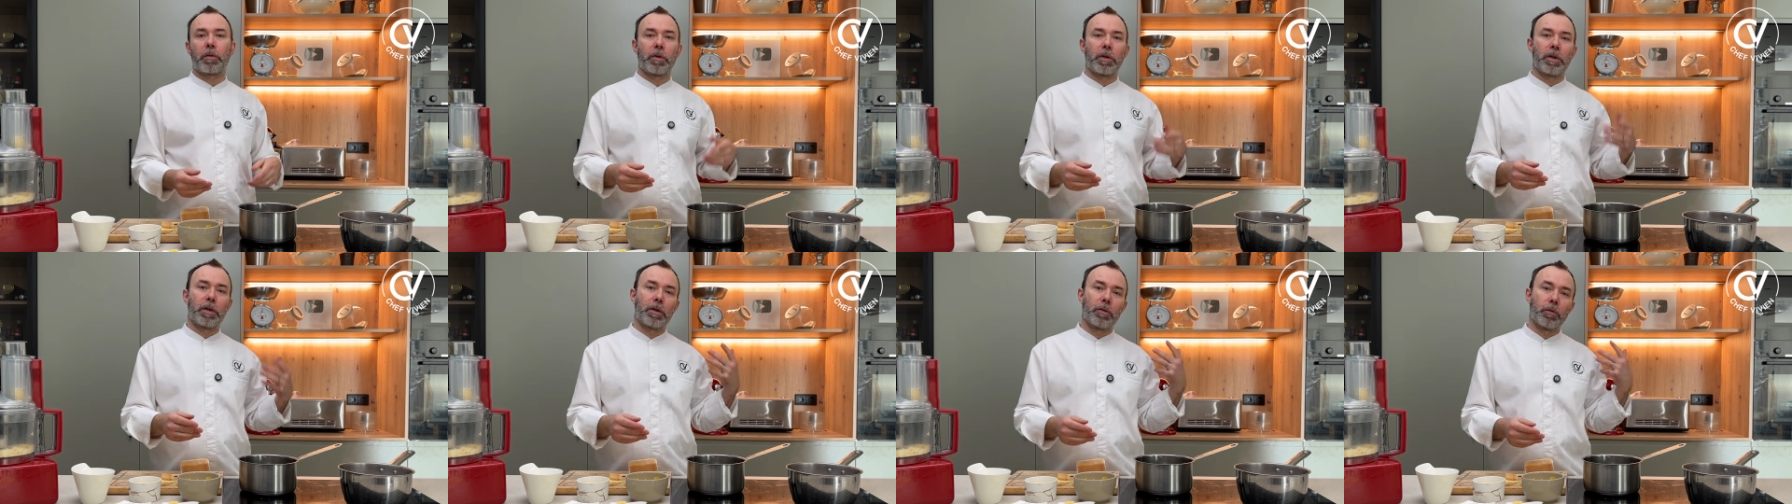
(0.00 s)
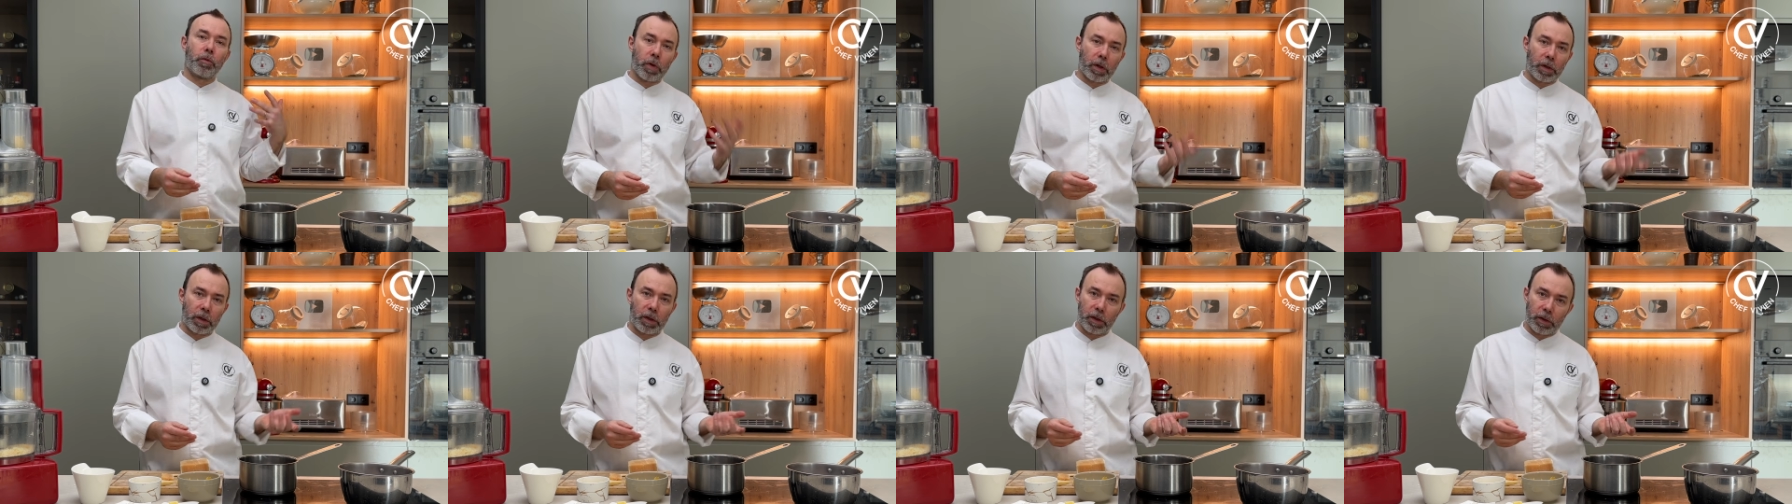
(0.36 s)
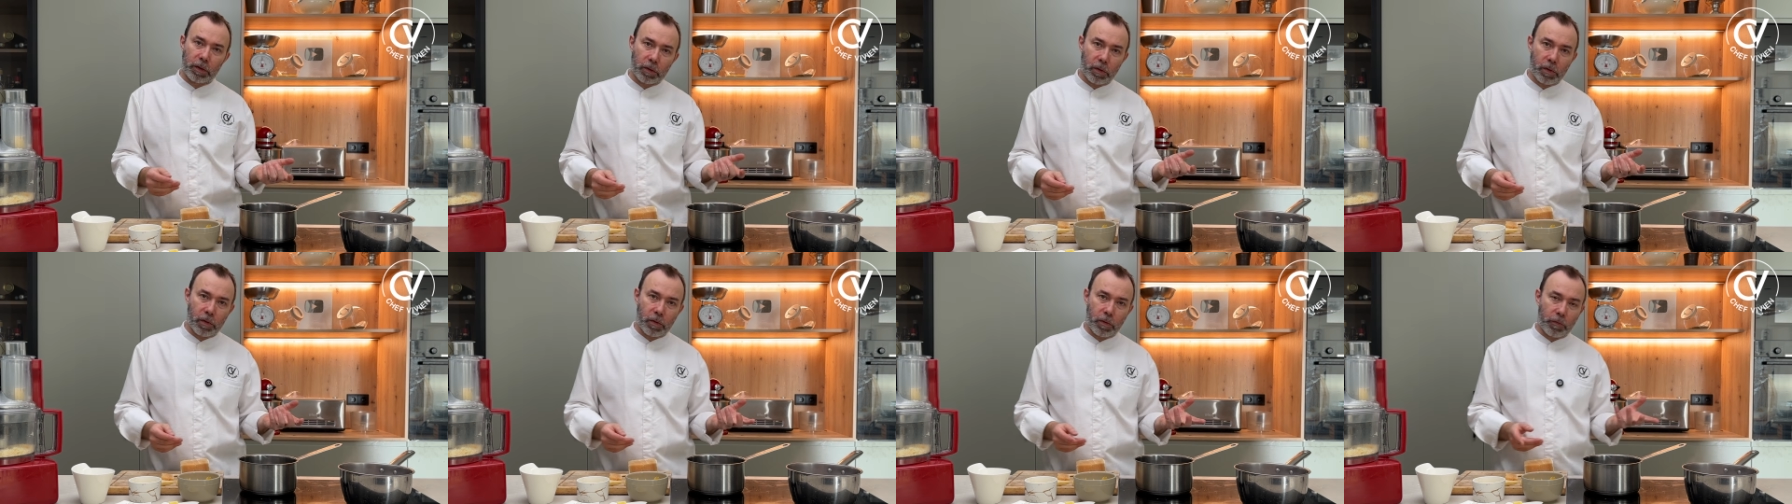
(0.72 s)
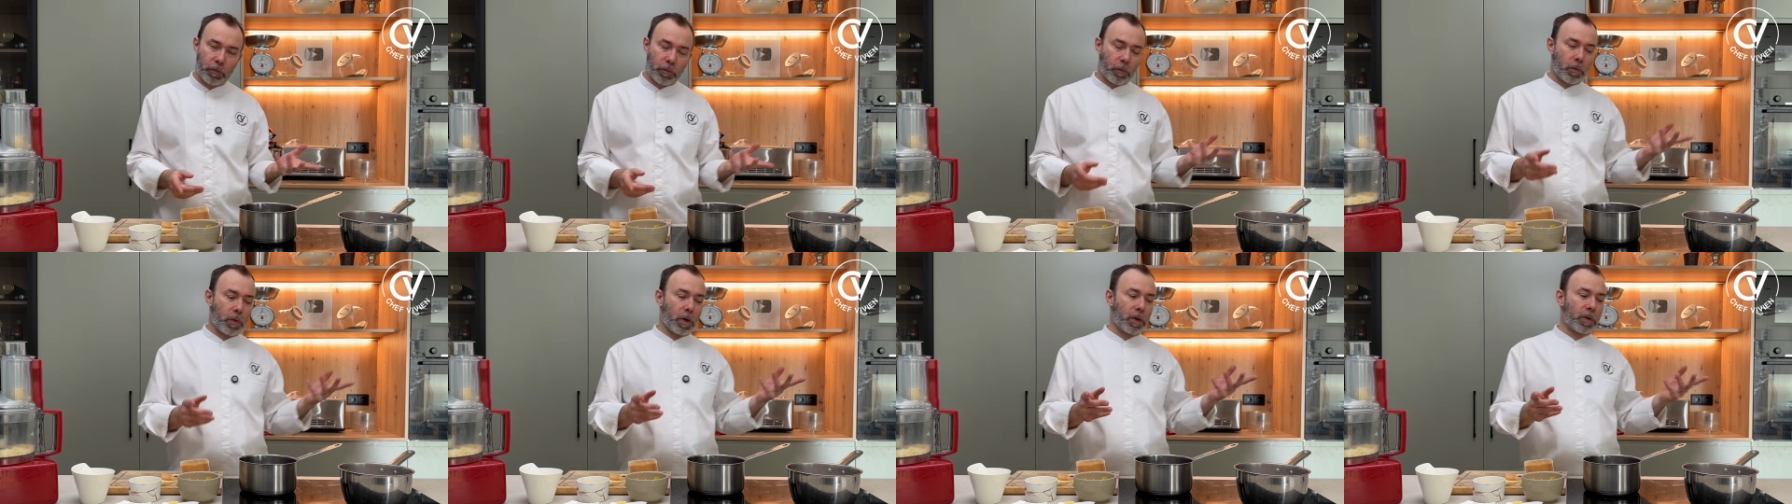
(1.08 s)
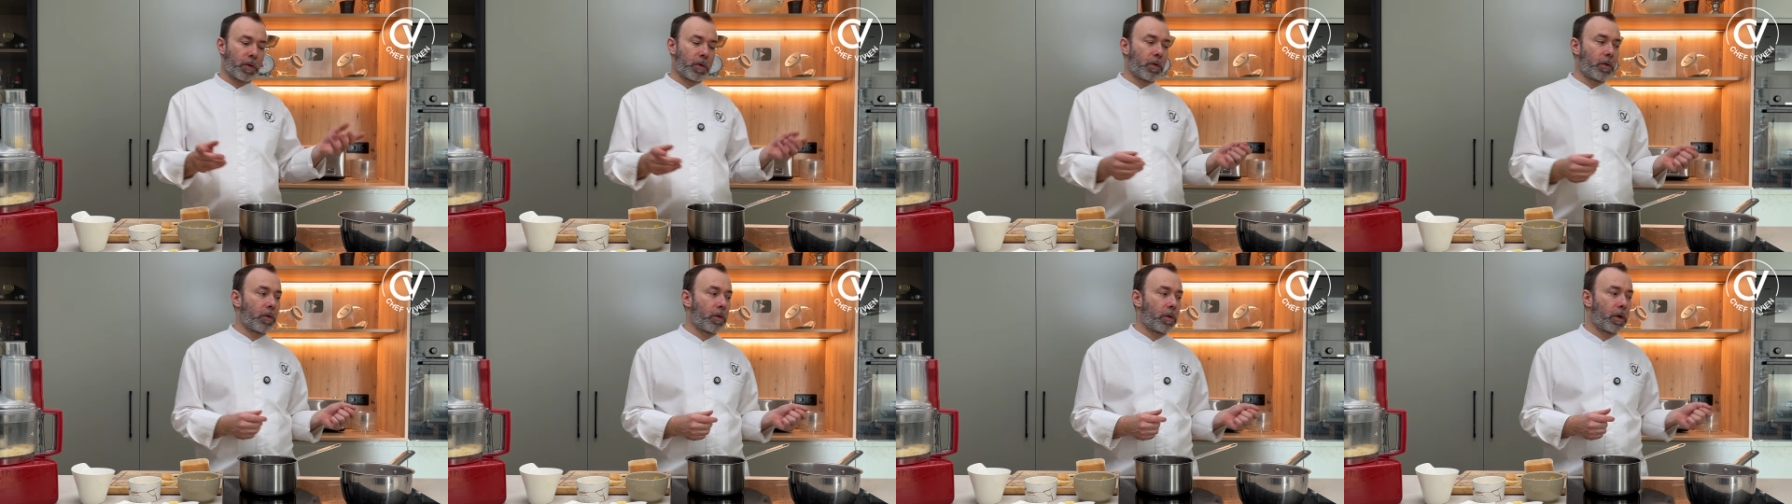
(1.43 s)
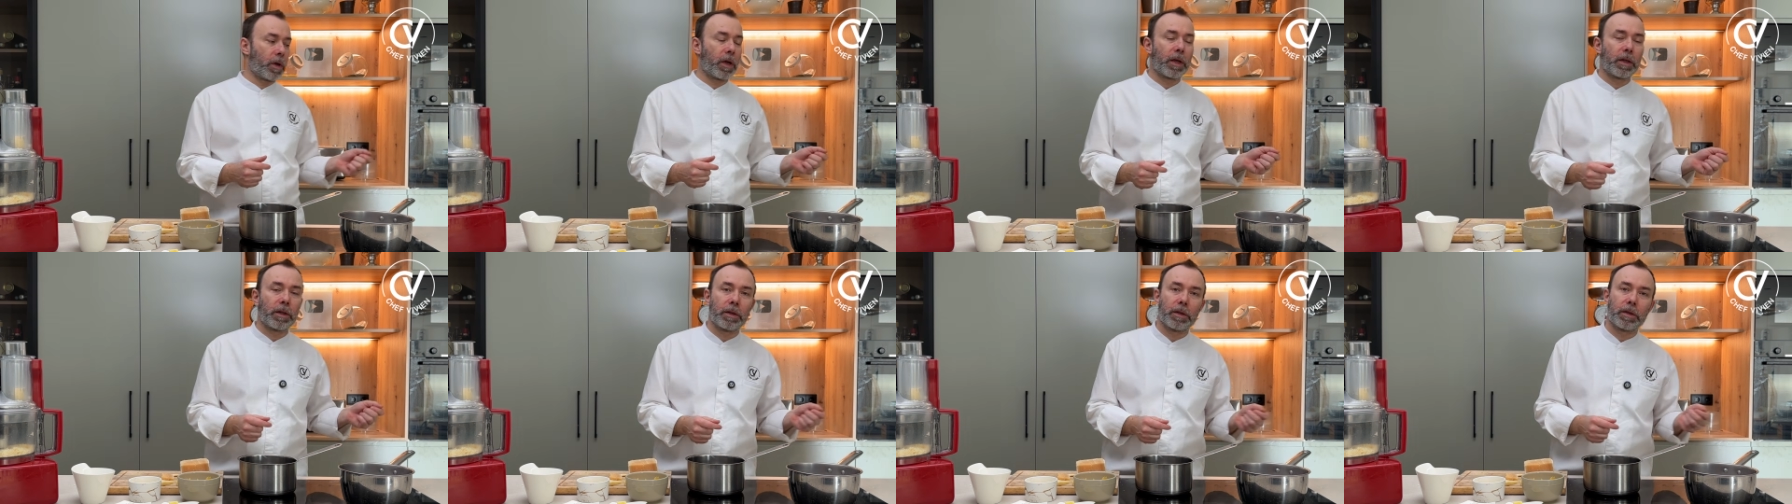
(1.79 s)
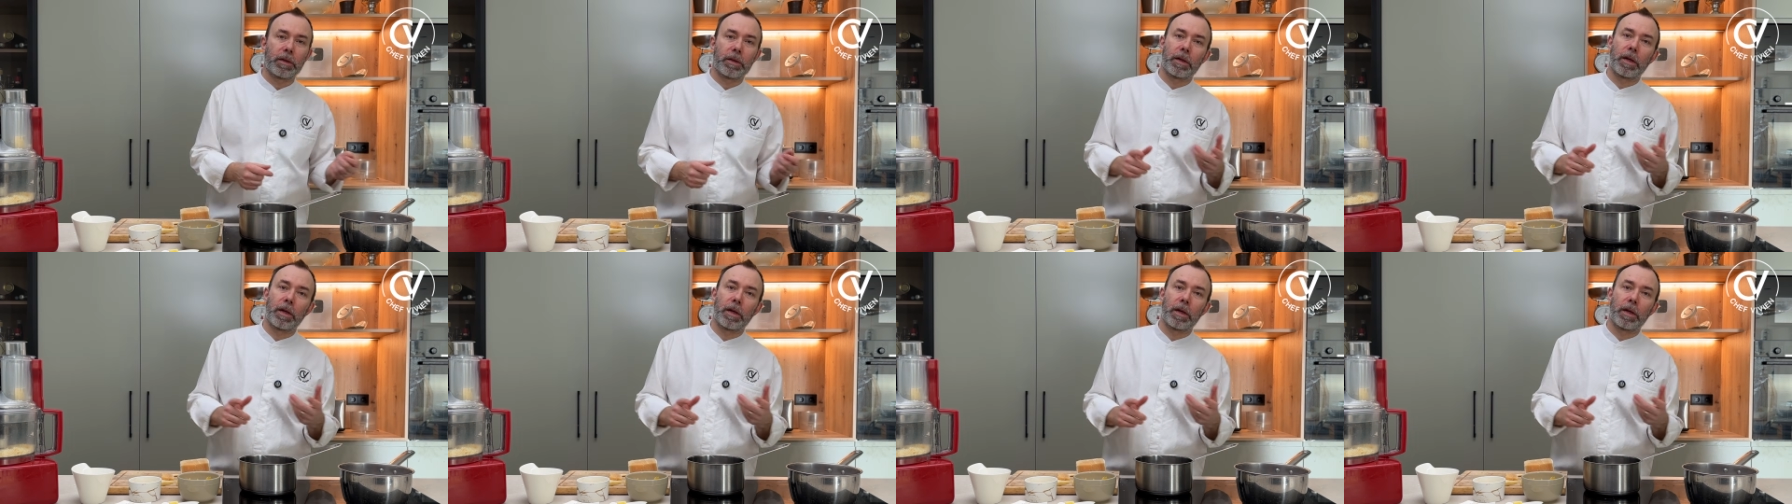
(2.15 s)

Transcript: we need 1 liter of water and